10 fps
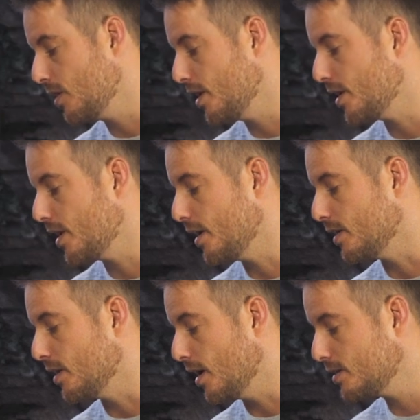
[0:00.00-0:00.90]
on the other
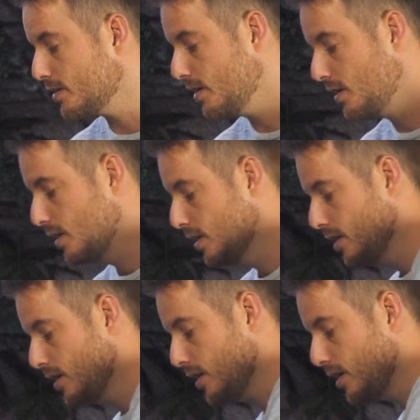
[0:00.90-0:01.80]
hand, does.
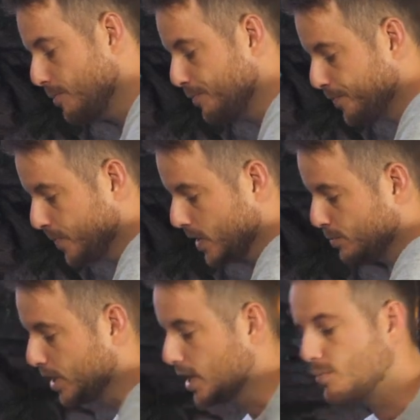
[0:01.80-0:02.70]
It
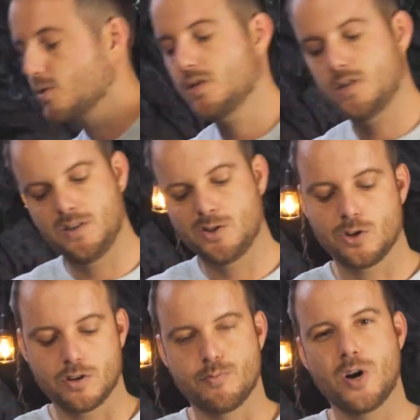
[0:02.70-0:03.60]
becomes
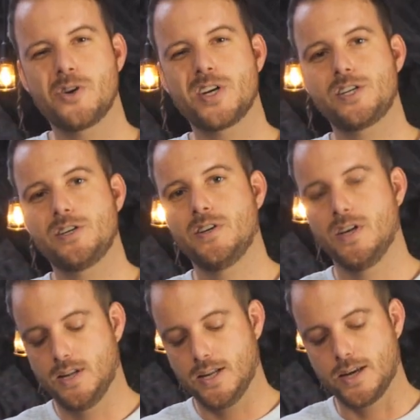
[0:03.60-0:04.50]
sort of brownish,
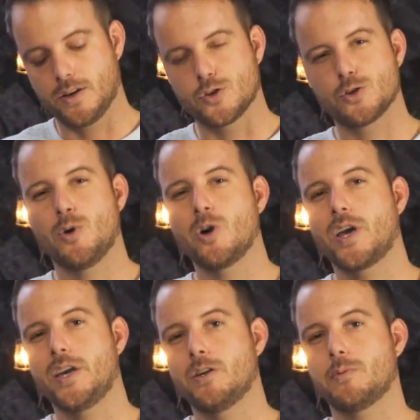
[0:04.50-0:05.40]
like you're
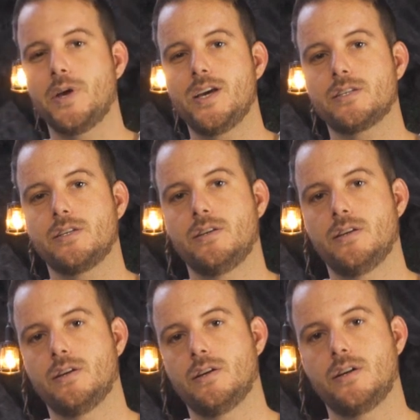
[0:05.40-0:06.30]
smoking in your mask,
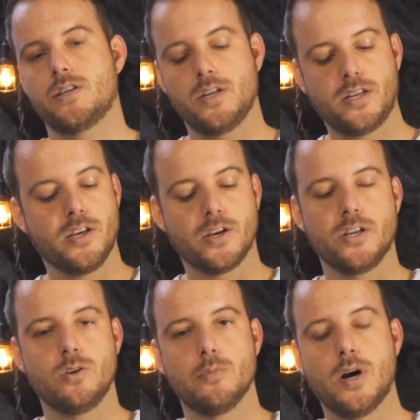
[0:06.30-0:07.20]
and there's nothing you
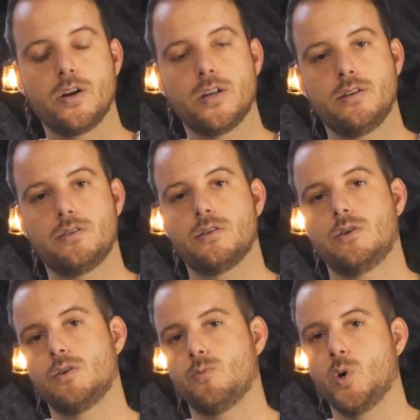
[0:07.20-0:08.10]
can do about it,
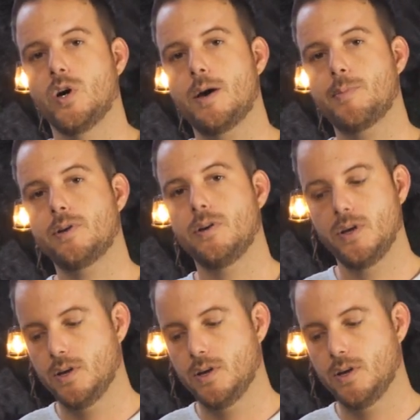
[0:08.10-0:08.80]
so it will happen.